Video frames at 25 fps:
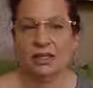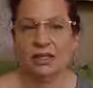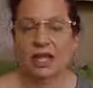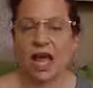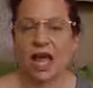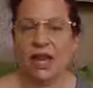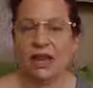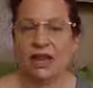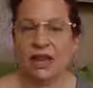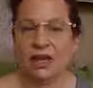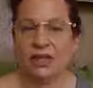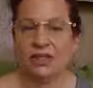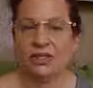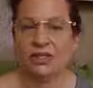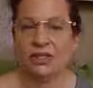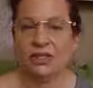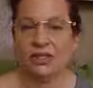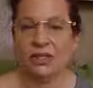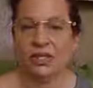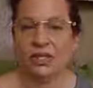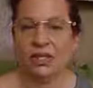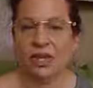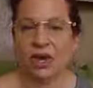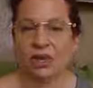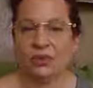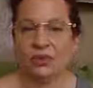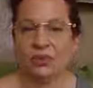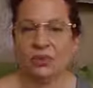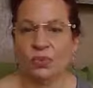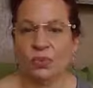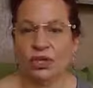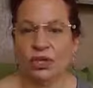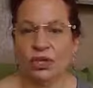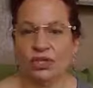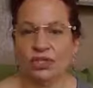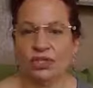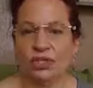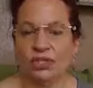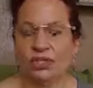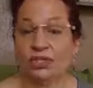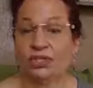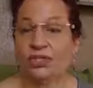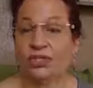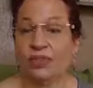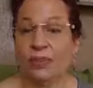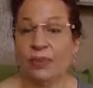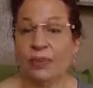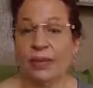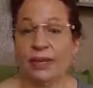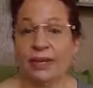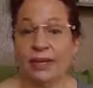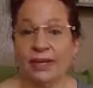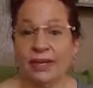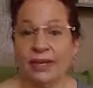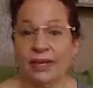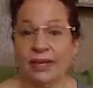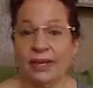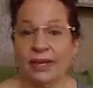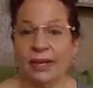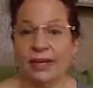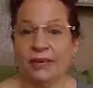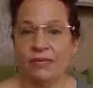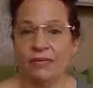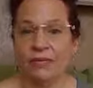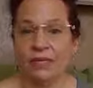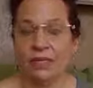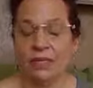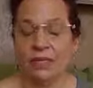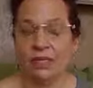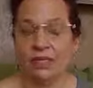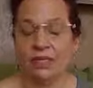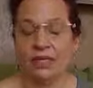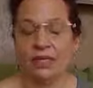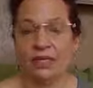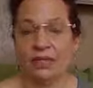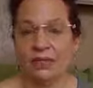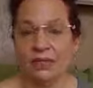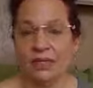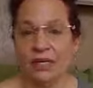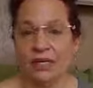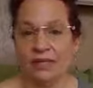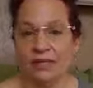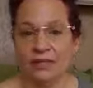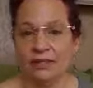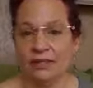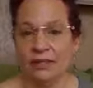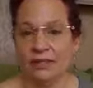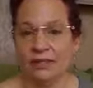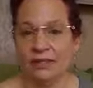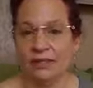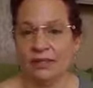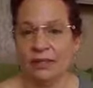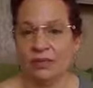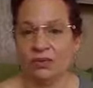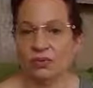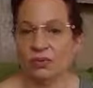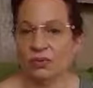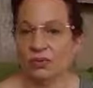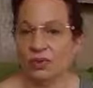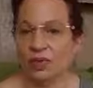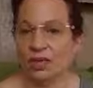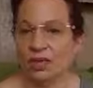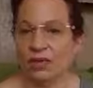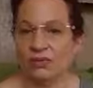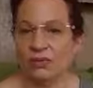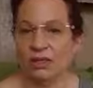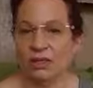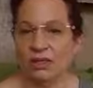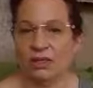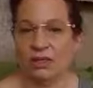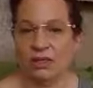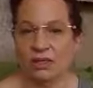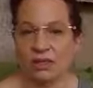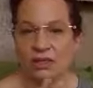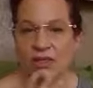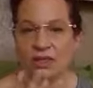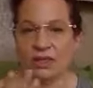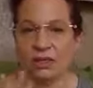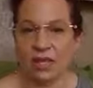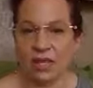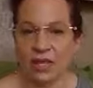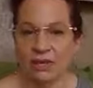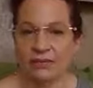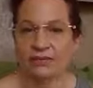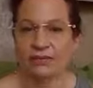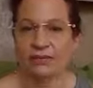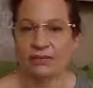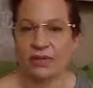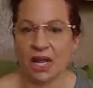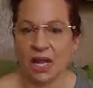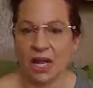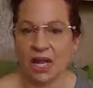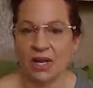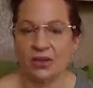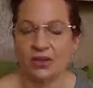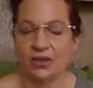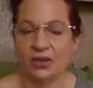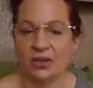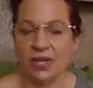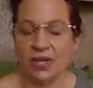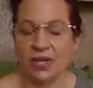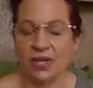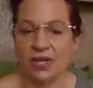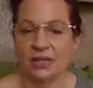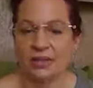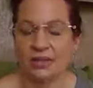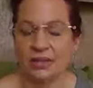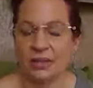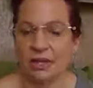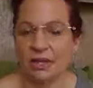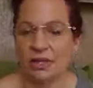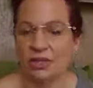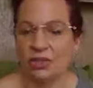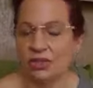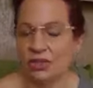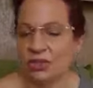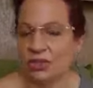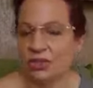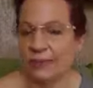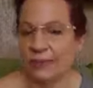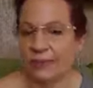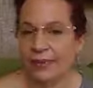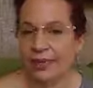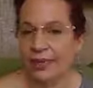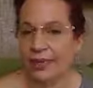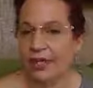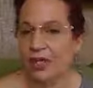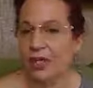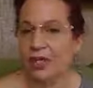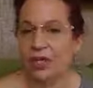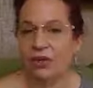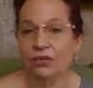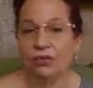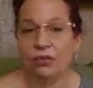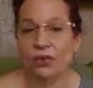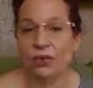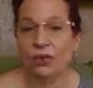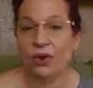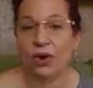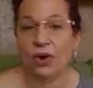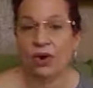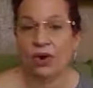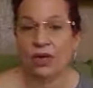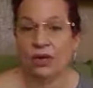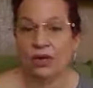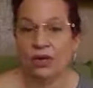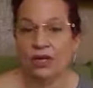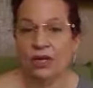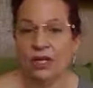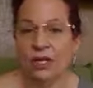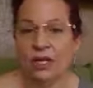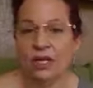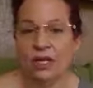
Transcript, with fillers: I, I see God wanting to do some healing, and I feel like in this next season, even like now, that He's going to do some healing of your heart.